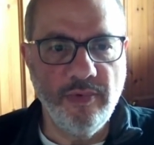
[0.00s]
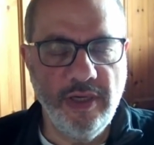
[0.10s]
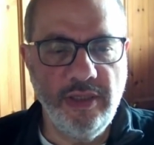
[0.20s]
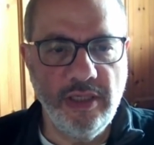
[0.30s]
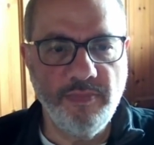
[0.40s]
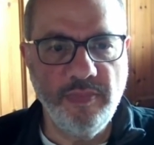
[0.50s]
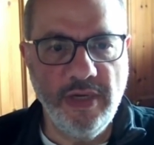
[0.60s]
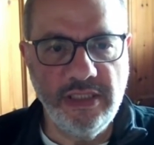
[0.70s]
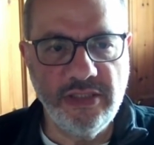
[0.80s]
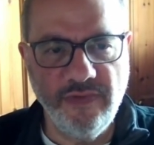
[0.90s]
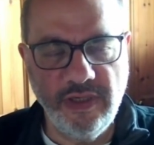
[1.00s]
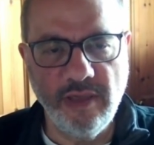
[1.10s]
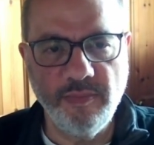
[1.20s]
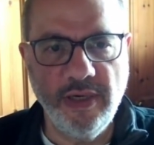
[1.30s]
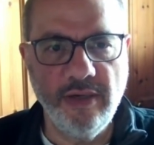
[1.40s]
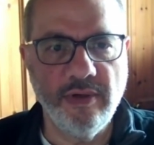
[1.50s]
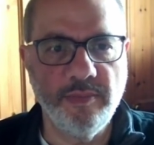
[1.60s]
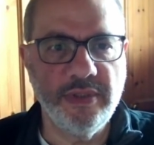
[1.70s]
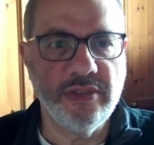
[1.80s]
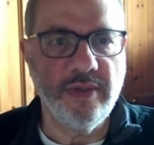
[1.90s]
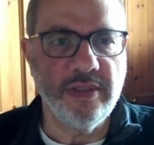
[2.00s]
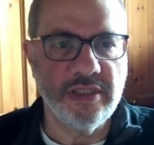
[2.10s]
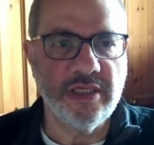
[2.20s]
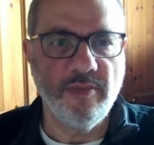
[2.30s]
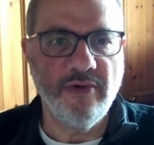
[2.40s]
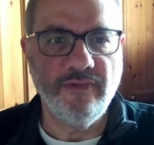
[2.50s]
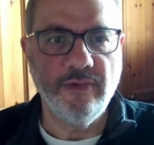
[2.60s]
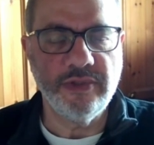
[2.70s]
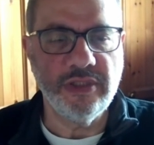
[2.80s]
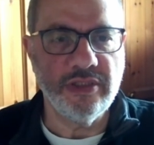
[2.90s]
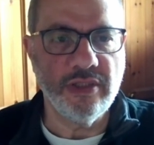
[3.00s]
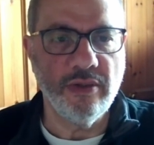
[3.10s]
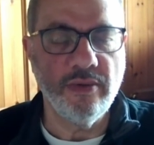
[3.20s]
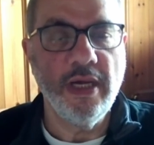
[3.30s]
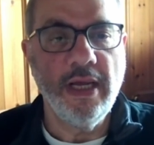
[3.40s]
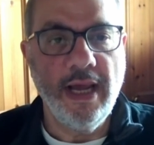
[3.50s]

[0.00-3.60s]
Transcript: in the intervening period between the summer of 42